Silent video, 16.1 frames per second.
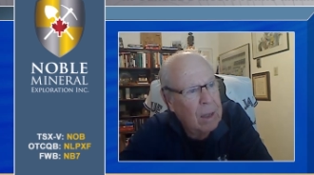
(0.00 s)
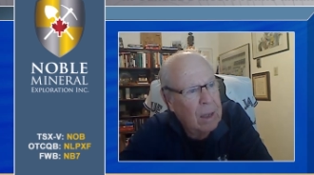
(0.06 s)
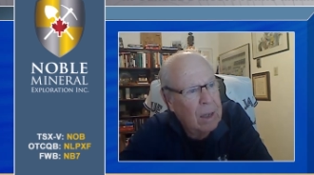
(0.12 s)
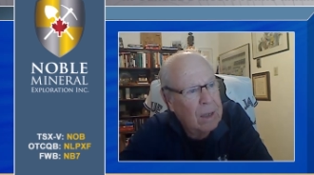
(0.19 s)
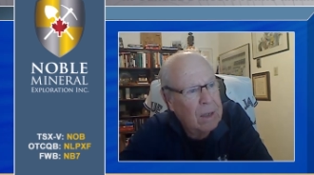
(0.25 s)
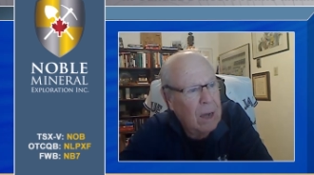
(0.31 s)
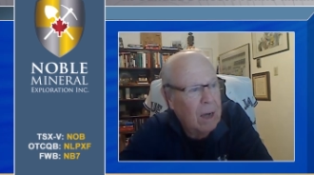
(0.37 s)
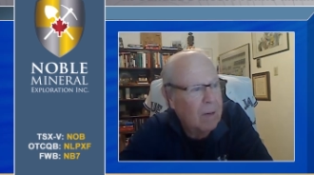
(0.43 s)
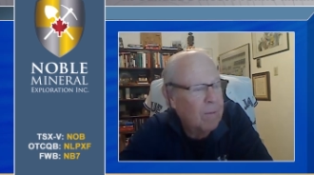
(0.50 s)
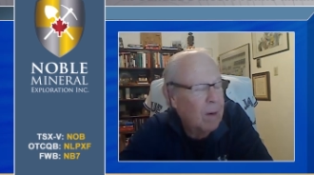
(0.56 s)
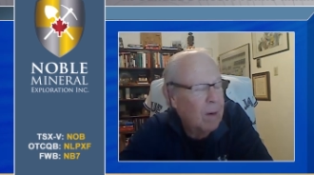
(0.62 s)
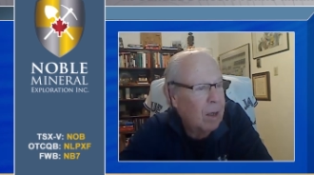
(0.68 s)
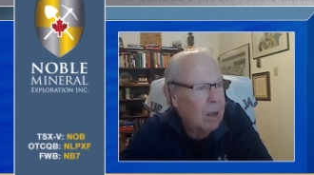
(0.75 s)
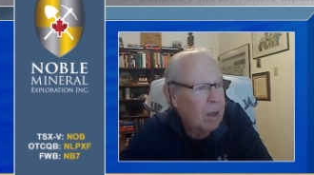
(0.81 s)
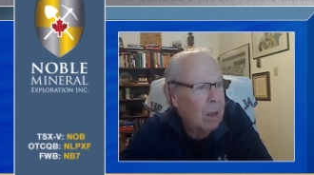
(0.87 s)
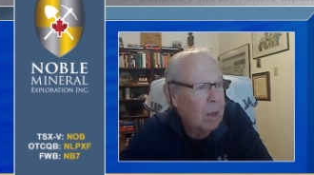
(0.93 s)
It's got a
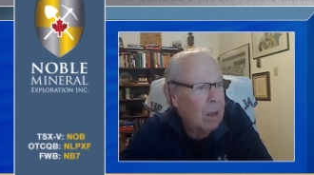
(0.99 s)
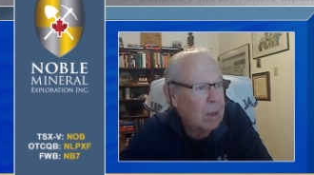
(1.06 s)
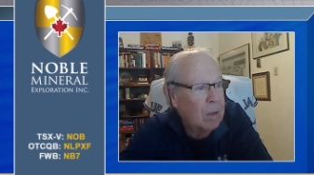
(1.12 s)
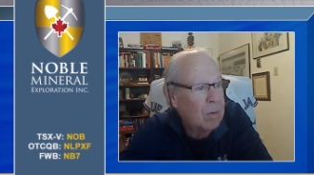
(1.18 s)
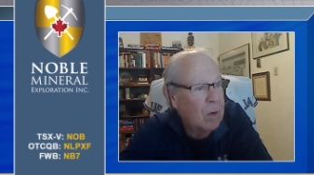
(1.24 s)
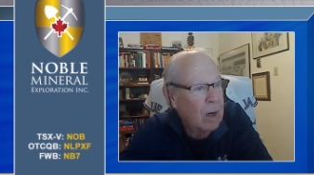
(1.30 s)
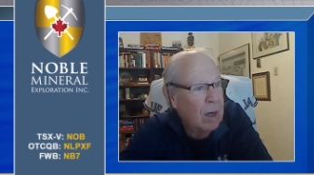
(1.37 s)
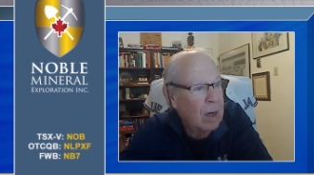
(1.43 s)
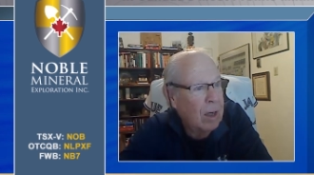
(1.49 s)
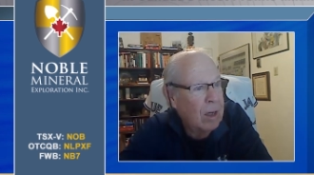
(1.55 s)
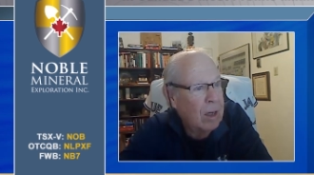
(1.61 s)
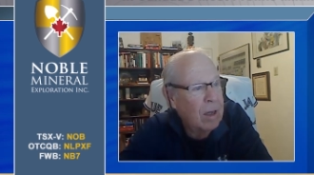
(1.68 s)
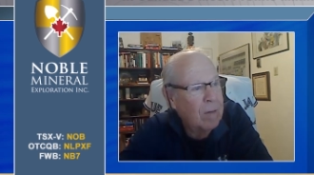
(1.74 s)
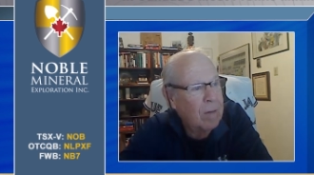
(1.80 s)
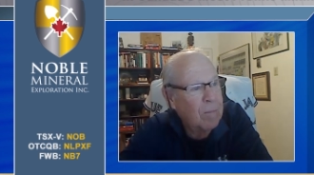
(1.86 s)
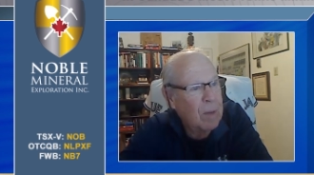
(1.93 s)
fairly long strike length.
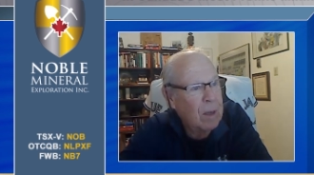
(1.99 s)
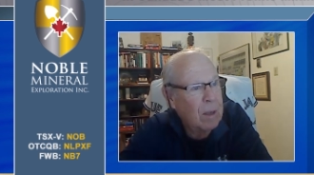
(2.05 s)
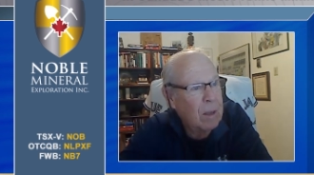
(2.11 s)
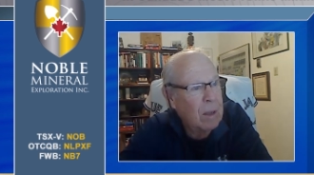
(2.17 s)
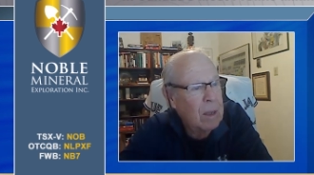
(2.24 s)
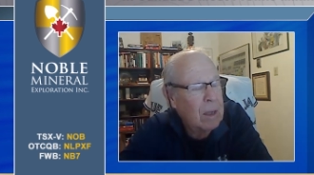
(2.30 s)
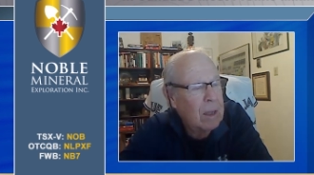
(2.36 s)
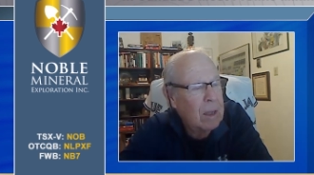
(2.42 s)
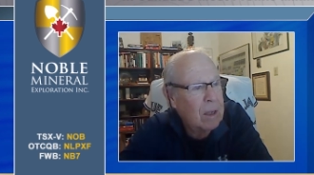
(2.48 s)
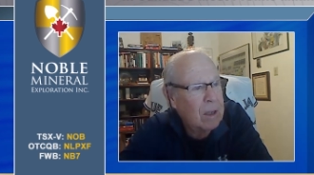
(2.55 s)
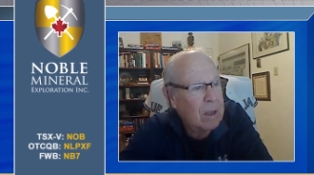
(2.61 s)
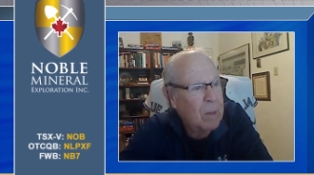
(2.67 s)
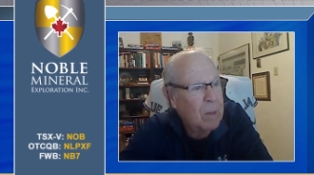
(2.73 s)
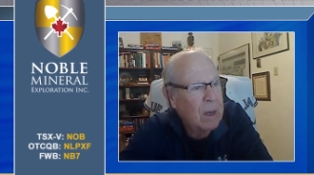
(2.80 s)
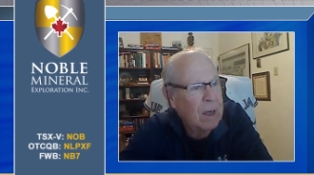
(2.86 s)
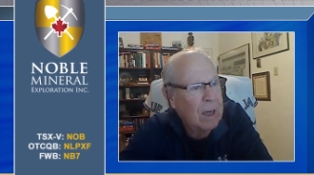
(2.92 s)
There've been there's
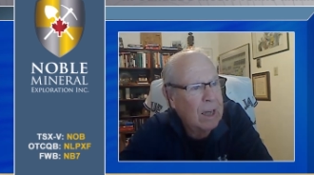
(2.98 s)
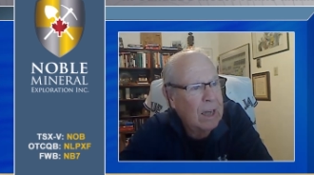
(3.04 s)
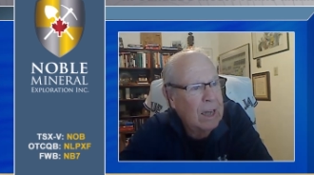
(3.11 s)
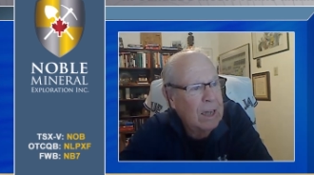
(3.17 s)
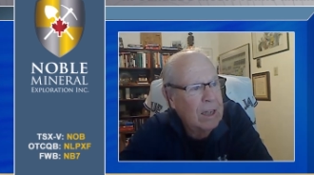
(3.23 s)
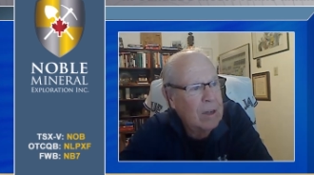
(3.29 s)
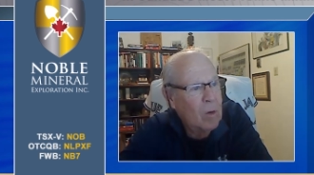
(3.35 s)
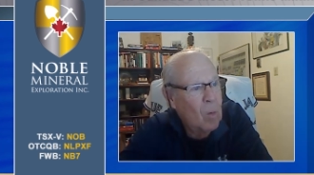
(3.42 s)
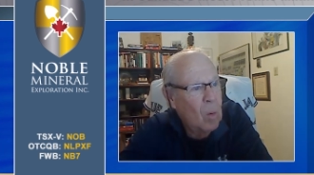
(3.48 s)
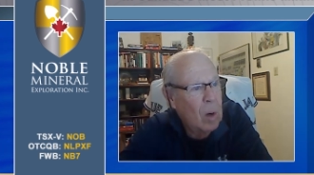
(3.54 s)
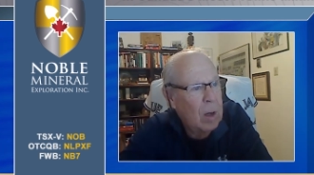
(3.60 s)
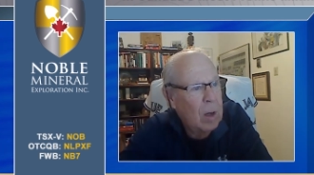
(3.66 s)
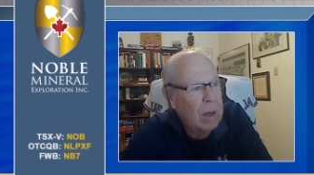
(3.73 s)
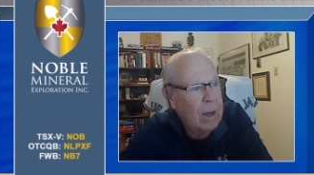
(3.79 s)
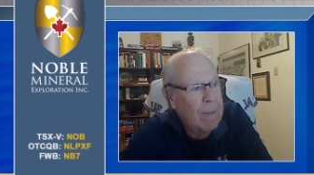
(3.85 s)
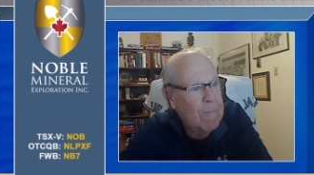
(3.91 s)
been at least
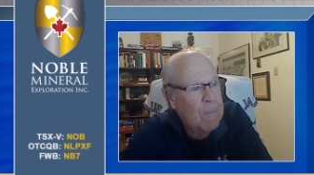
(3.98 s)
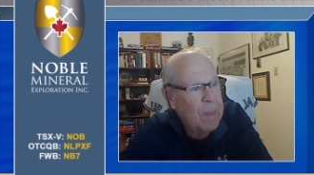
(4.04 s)
one